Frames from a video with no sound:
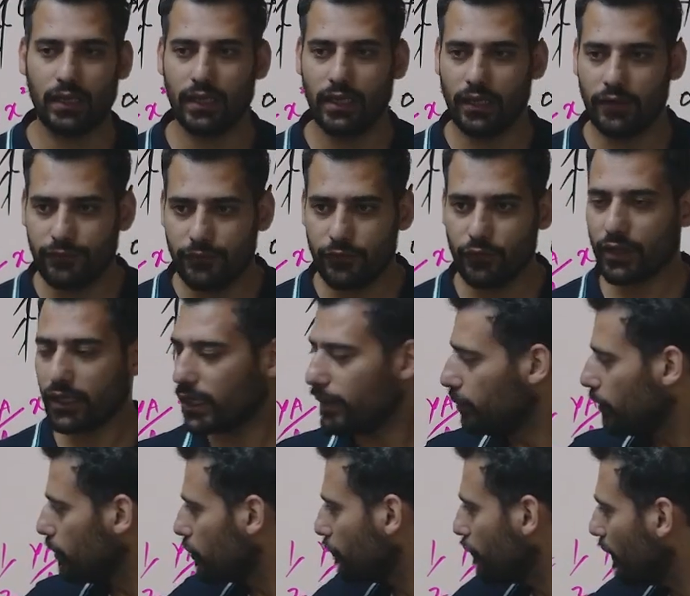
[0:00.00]
If you are
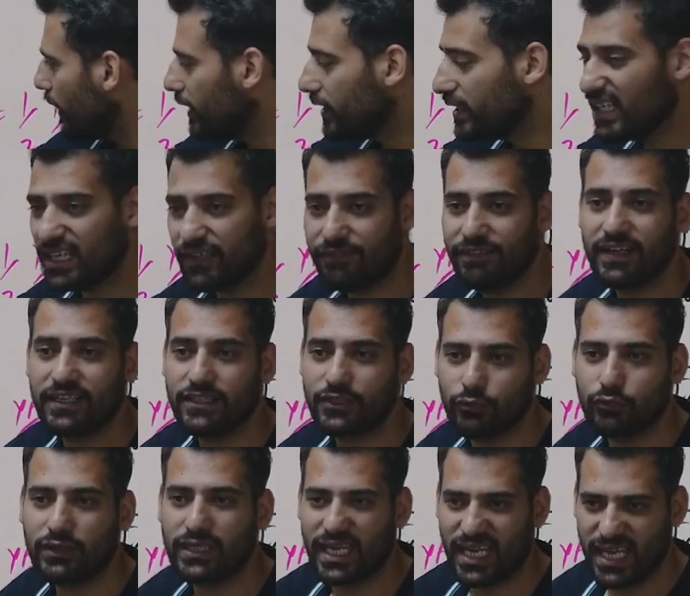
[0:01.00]
able to find their
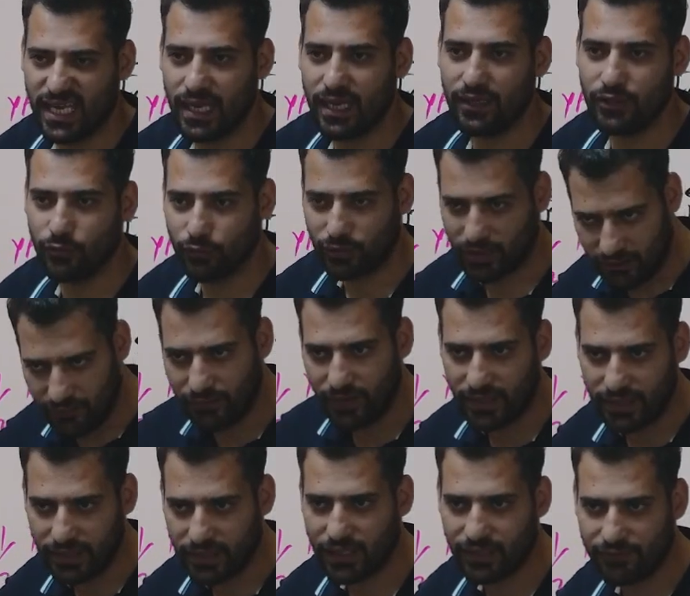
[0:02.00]
effective K, you can
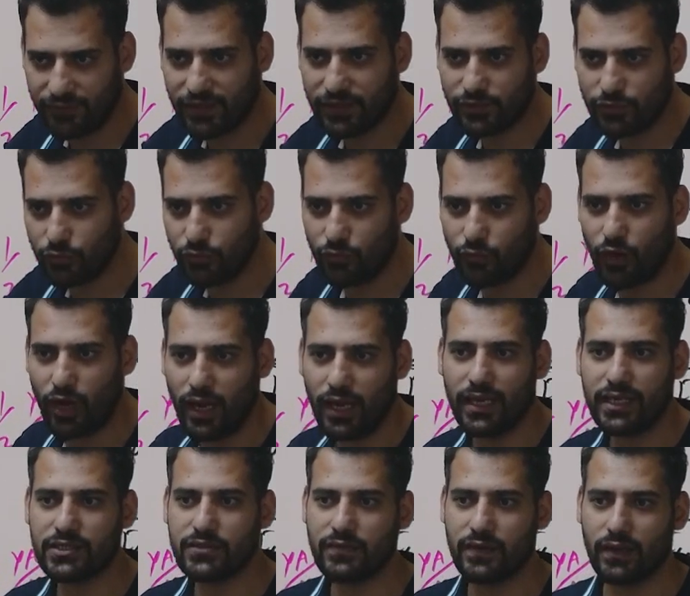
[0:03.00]
find their effective Y
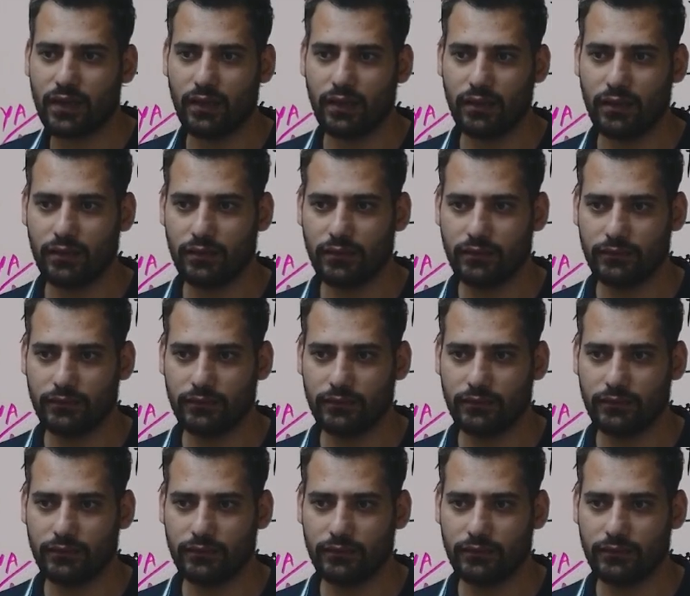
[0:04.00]
as well.